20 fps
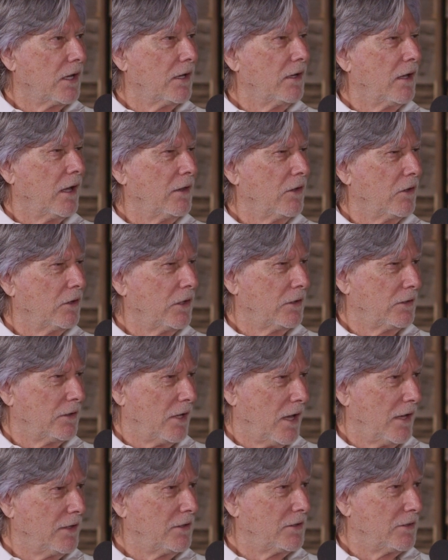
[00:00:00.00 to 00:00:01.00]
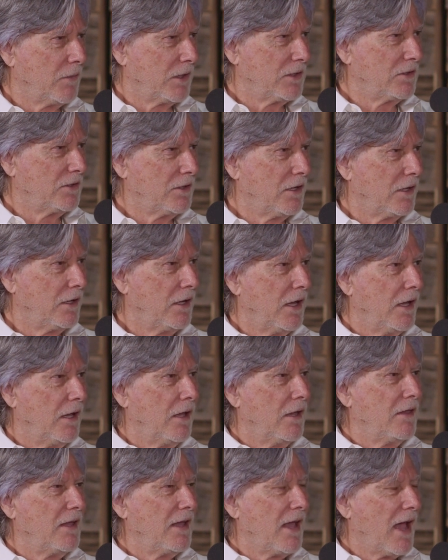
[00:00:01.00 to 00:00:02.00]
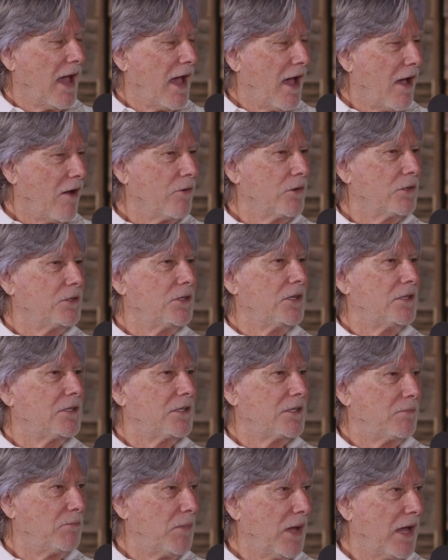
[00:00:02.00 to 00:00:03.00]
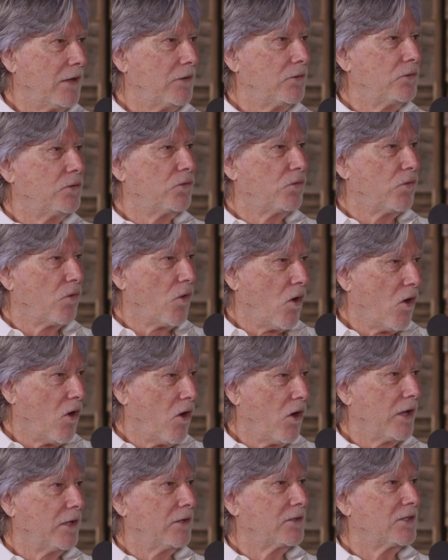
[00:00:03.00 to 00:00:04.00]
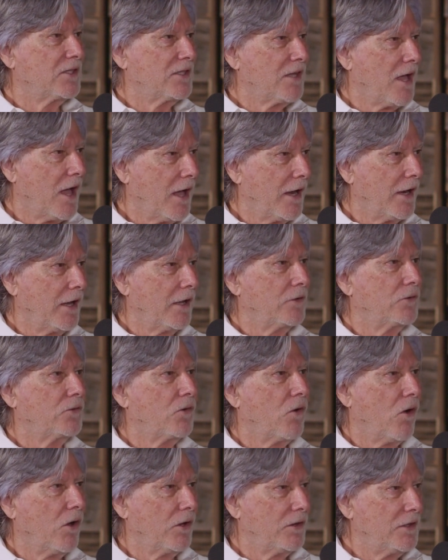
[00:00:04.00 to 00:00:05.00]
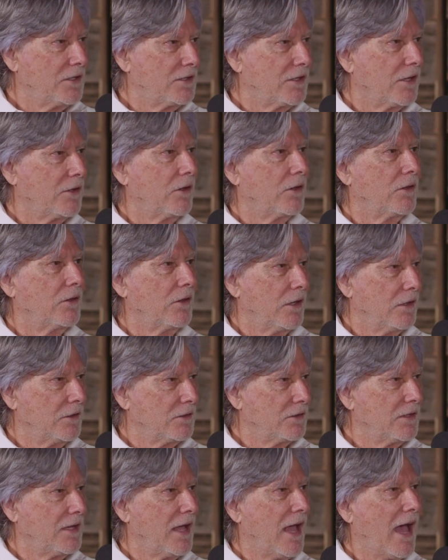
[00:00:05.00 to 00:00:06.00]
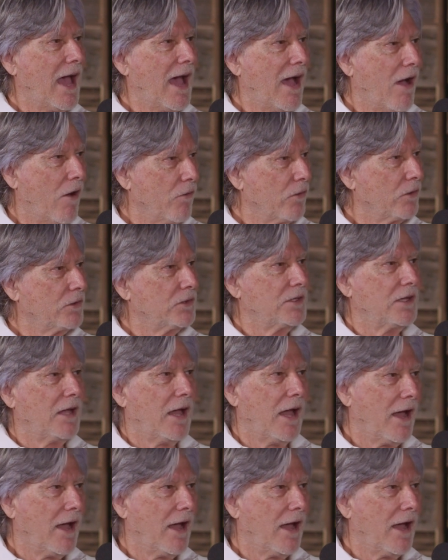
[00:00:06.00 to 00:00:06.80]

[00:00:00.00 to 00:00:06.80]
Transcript: I look at Tyson, my son, the hours he spent drawing Sonic, drawing these other things, the hours.